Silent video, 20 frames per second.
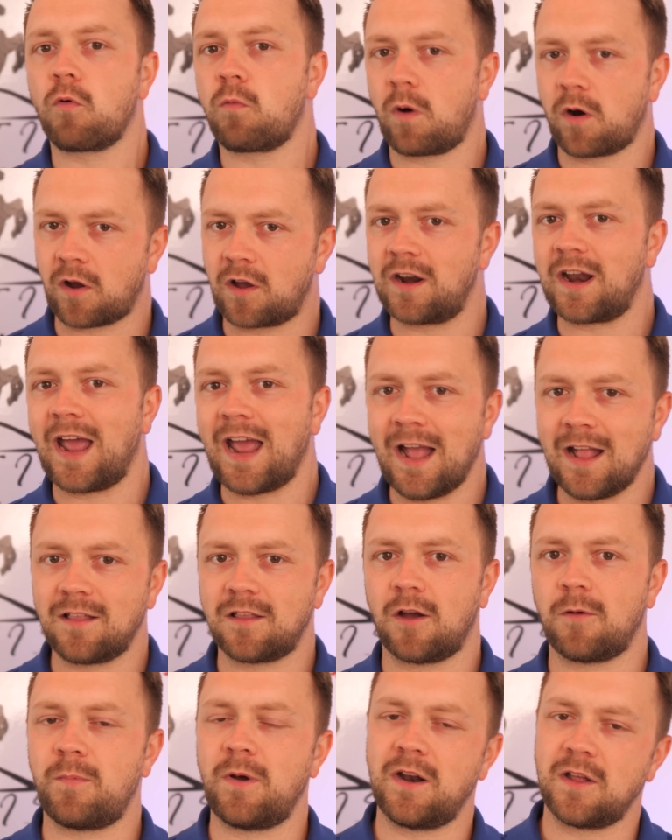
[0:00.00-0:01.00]
we're going to end
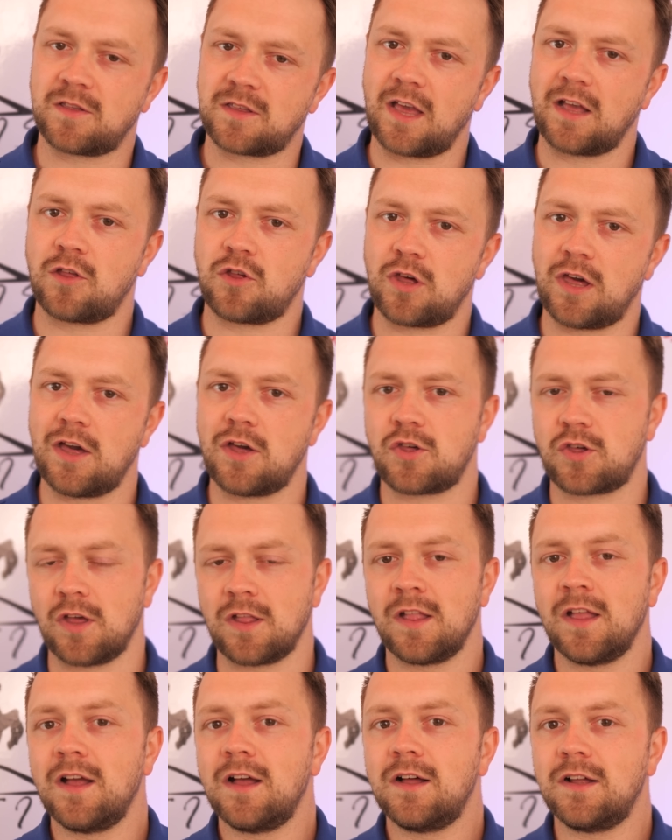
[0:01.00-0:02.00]
up in a
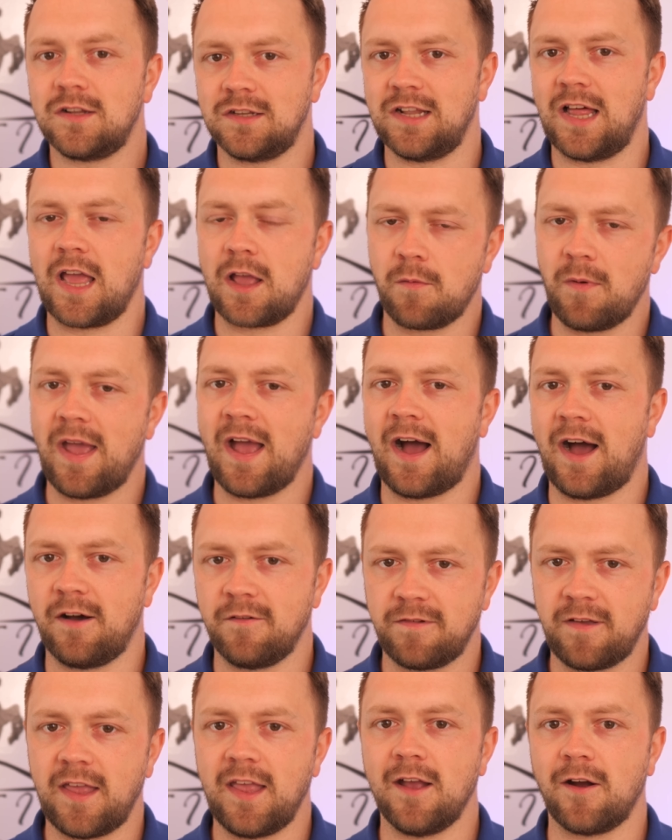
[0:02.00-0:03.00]
situation like we have
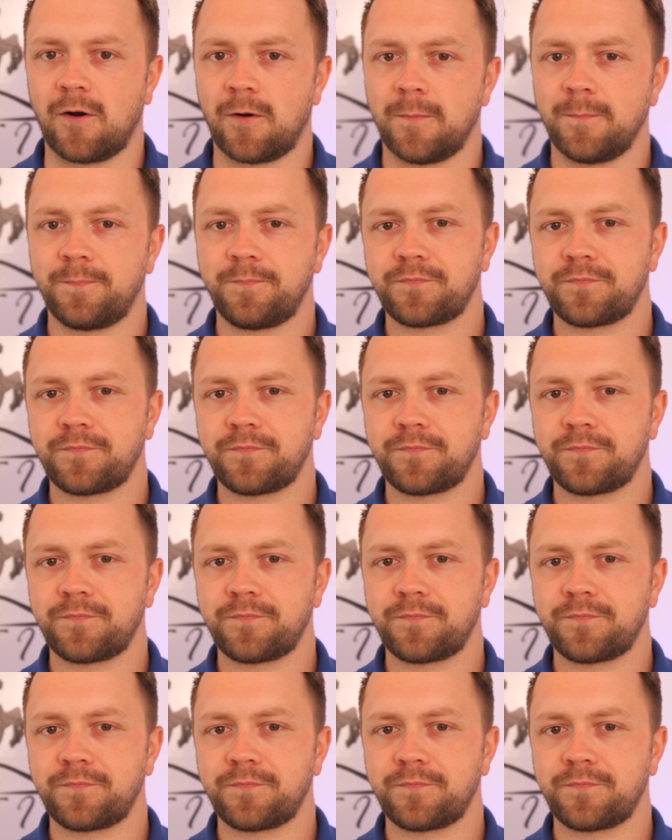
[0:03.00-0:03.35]
here.